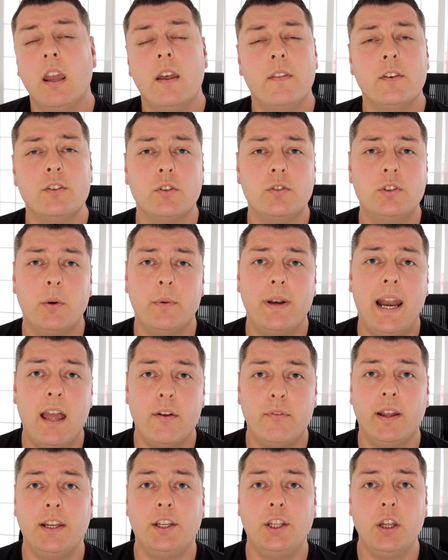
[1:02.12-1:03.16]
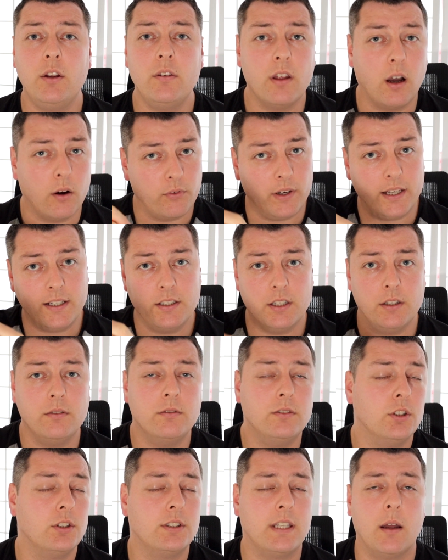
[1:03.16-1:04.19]
There's also an FAQ that I've linked to
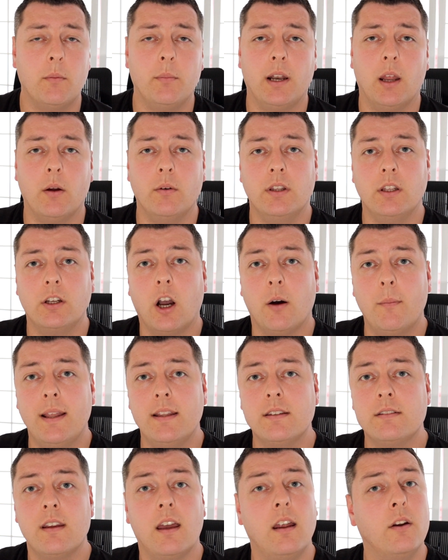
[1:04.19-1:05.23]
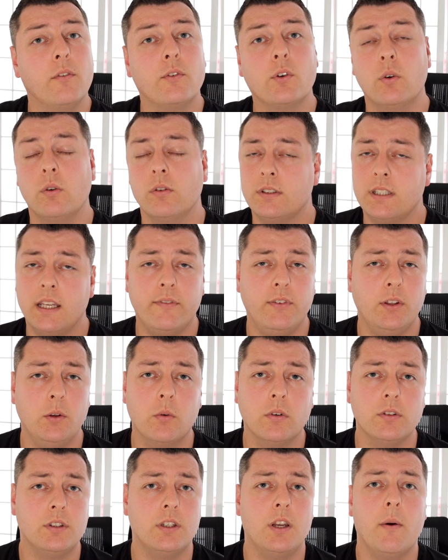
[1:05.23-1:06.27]
just down below in the comments. And of course, if you
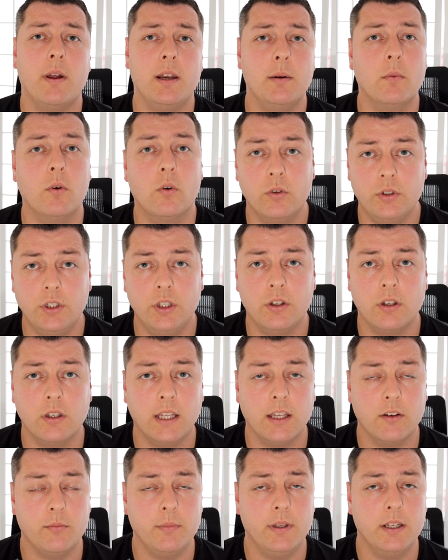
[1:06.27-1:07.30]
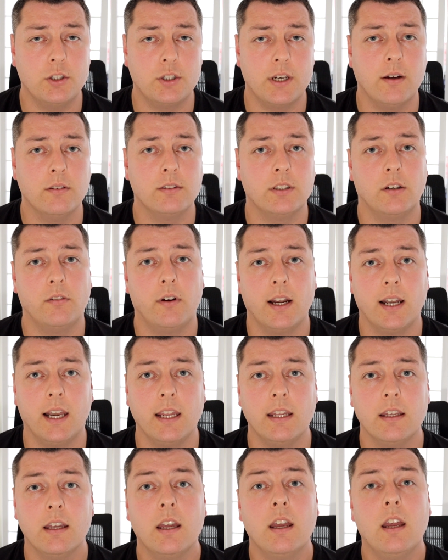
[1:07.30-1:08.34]
want to know any more, you can give me a shout
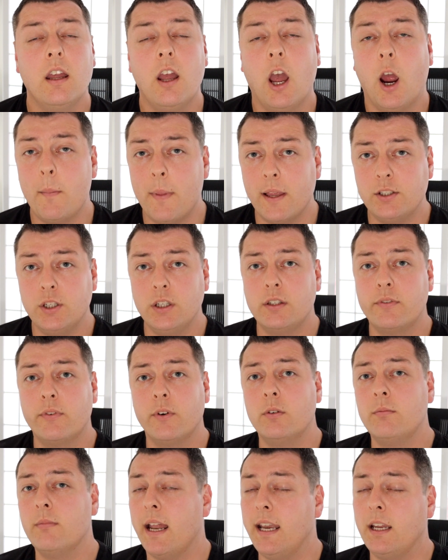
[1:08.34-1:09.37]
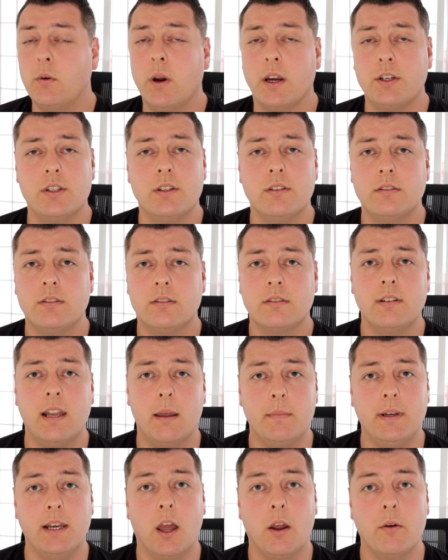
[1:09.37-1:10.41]
directly. Hope that's useful. Any questions,
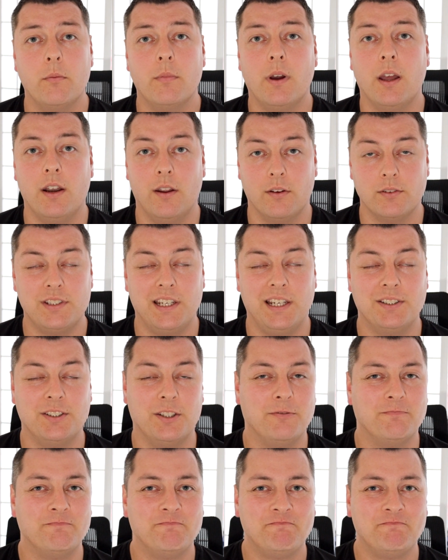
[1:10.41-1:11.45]
let me know and I'll see you soon.